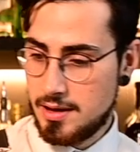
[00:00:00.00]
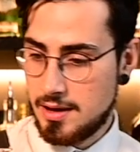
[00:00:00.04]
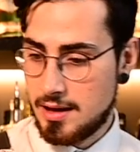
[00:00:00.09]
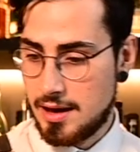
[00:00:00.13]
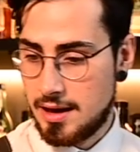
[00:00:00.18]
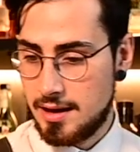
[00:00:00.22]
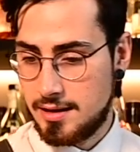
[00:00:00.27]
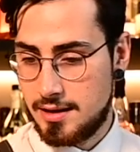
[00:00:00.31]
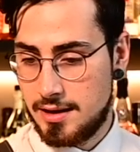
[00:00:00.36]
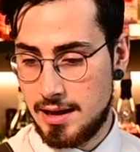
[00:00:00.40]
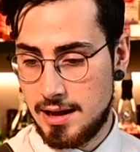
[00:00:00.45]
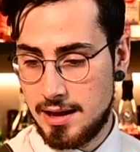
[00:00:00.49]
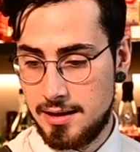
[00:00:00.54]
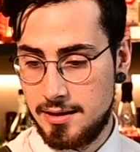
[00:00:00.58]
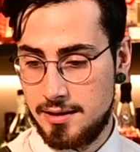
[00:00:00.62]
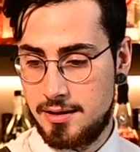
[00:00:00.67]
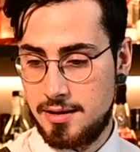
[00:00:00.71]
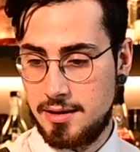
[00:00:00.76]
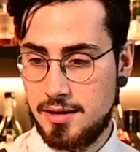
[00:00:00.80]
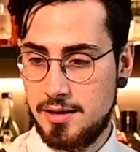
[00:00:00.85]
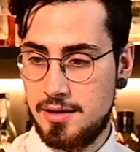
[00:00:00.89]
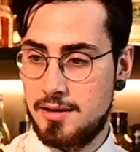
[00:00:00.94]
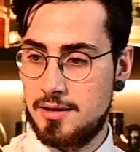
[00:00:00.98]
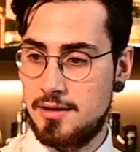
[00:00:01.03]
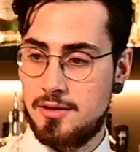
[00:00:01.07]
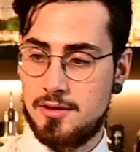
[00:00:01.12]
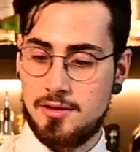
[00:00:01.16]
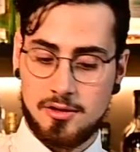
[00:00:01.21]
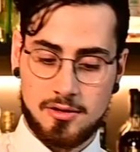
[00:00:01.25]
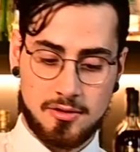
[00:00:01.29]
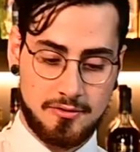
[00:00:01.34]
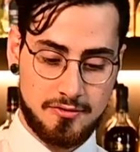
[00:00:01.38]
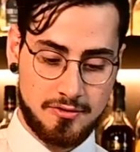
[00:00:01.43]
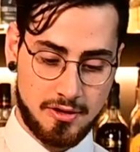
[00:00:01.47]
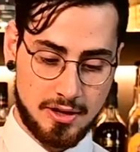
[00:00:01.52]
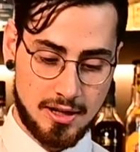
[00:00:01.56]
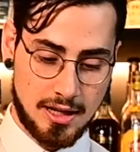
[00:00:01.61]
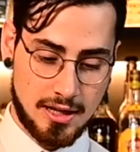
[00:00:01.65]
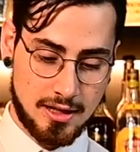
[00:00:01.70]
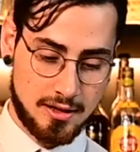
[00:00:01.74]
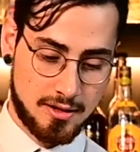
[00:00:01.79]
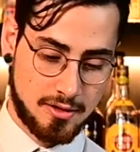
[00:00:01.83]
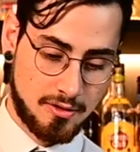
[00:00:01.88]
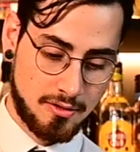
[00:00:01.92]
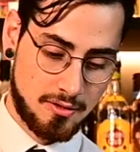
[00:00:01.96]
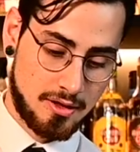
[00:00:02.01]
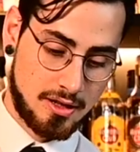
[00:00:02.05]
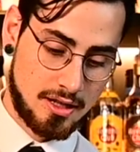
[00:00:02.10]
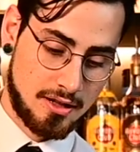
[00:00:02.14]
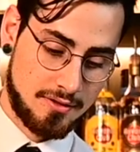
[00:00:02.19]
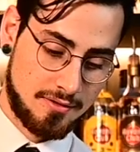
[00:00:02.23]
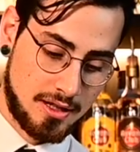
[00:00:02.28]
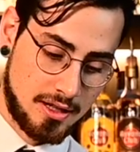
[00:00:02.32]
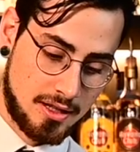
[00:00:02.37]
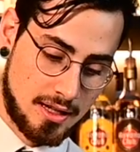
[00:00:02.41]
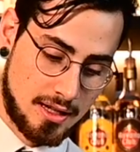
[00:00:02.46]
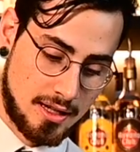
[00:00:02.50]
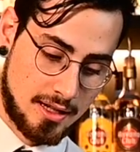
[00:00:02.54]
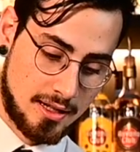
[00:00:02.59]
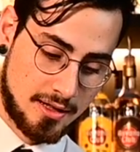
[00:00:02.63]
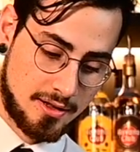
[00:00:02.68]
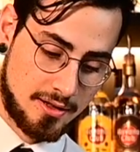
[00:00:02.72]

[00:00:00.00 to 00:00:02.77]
At the end, don't forget to give it a